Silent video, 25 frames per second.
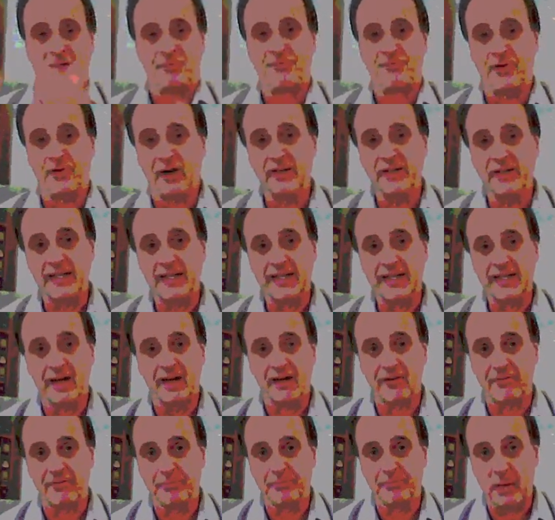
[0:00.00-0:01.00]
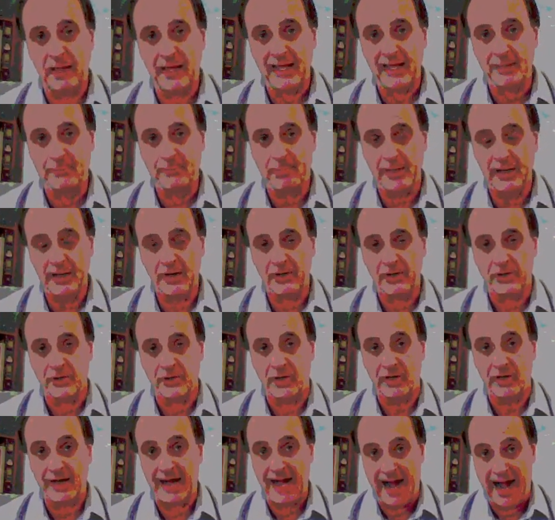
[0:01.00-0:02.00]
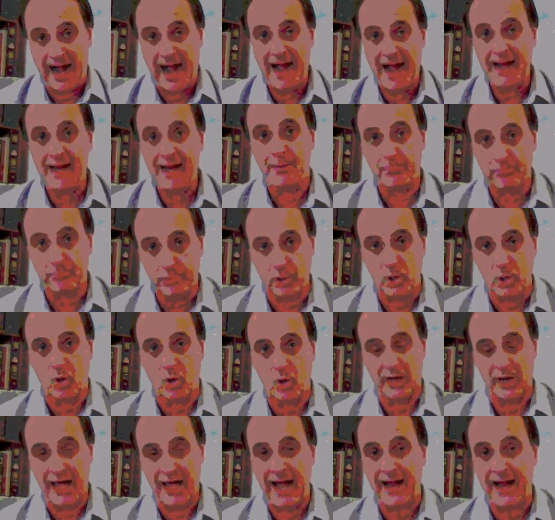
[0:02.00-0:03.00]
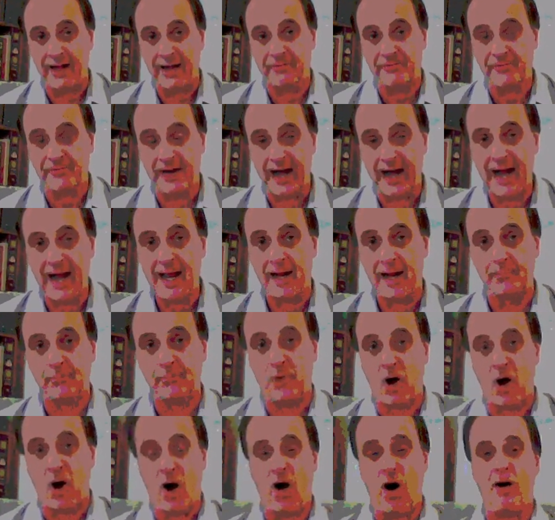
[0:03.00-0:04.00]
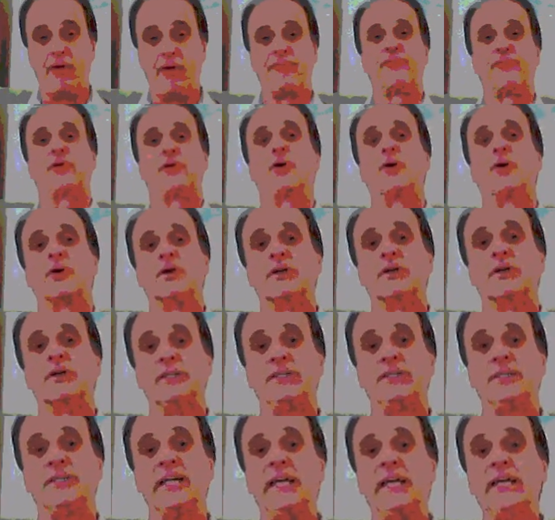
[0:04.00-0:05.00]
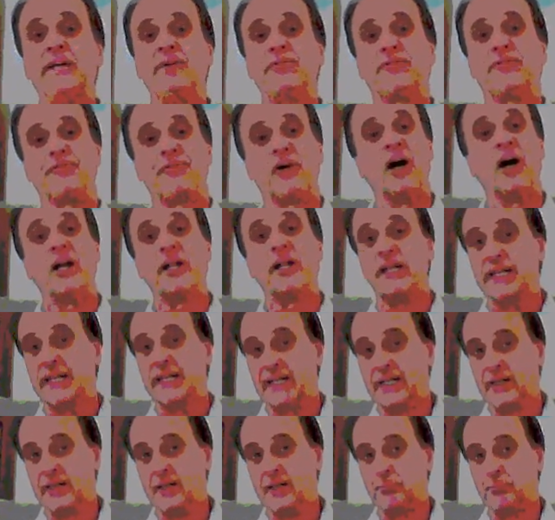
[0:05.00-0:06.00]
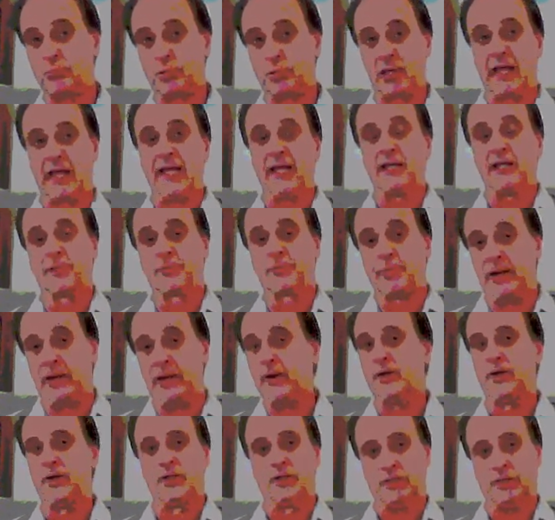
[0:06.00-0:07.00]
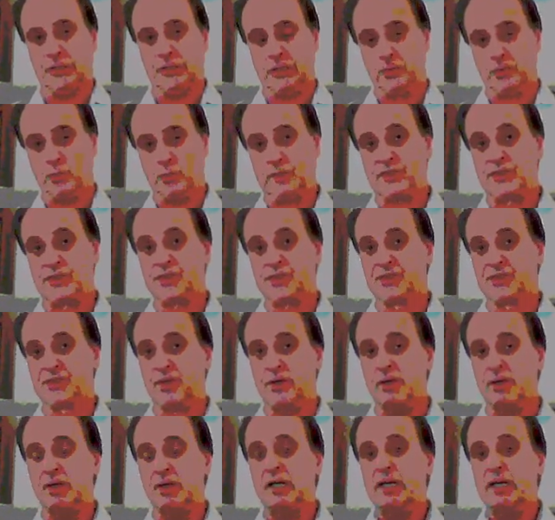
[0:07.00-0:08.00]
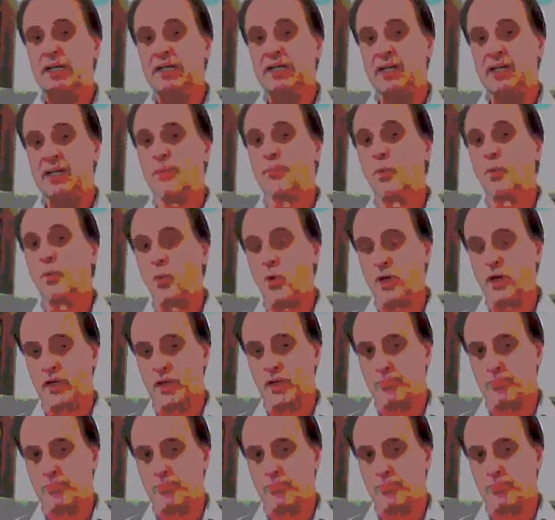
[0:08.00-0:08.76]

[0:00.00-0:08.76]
funding of Planned Parenthood. I am pro-life. I am all for defunding Planned Parenthood, which is the #1